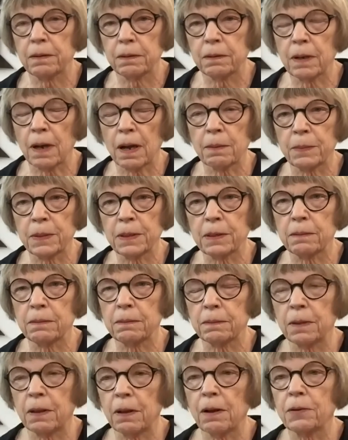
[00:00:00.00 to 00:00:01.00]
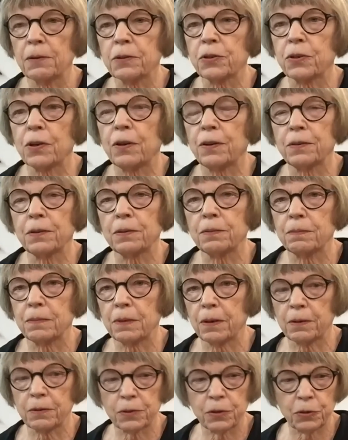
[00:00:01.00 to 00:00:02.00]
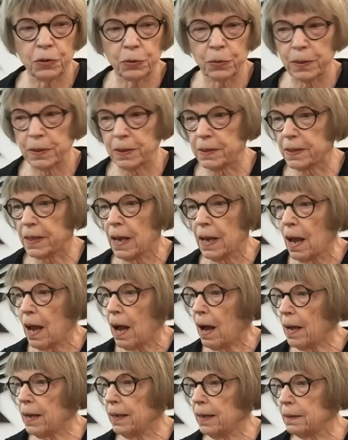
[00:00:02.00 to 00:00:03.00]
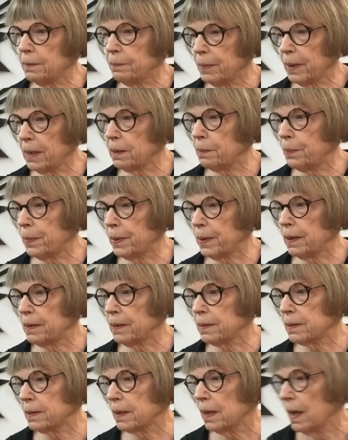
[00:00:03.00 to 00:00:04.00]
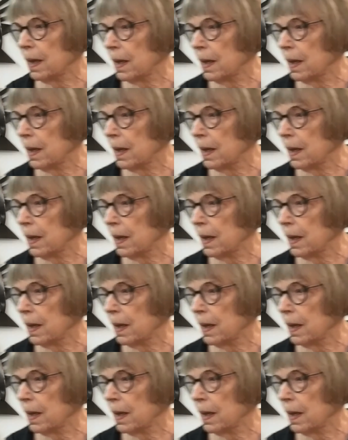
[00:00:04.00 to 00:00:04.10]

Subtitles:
got me launched onto doing this. I had made a piece